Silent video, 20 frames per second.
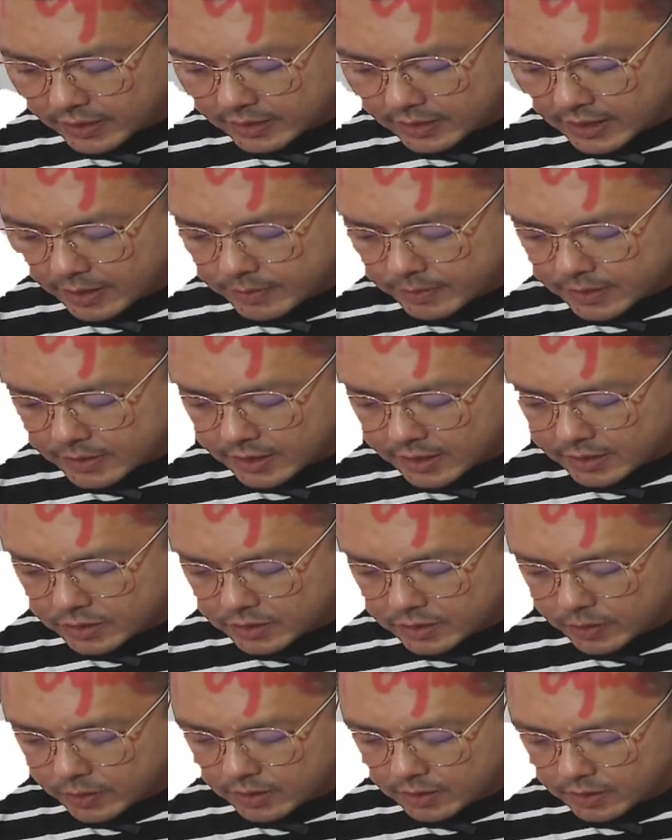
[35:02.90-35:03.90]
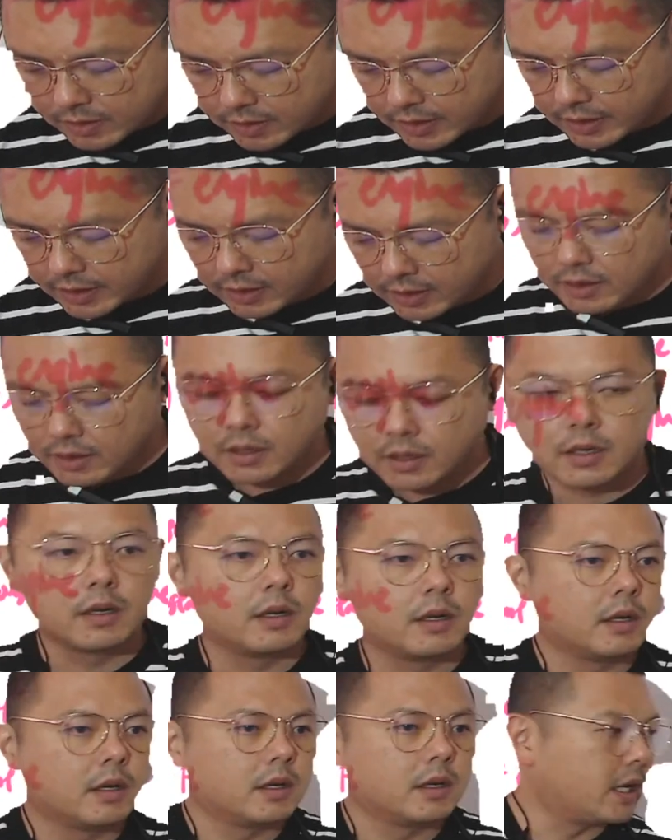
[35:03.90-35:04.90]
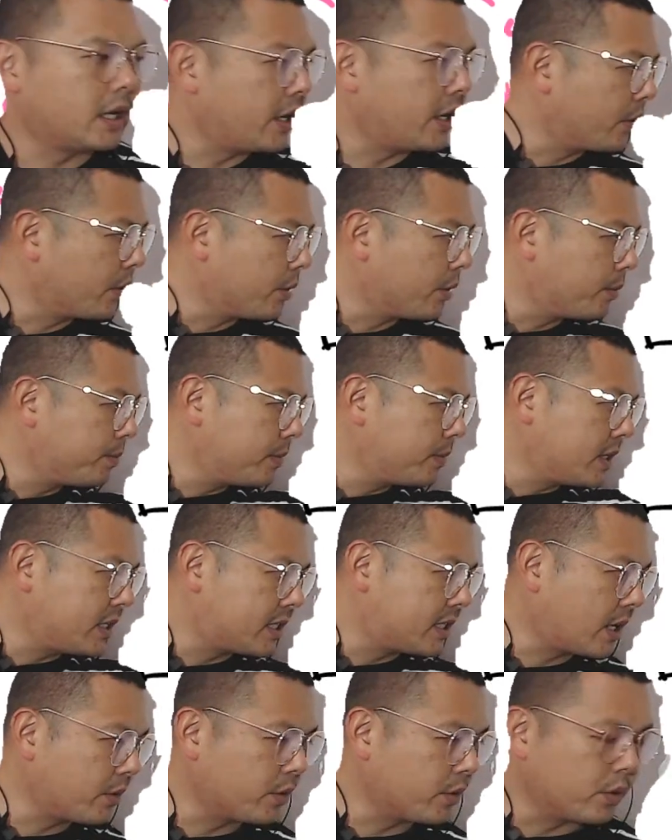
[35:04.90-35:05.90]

times 9 squared, right? There you go. This is how you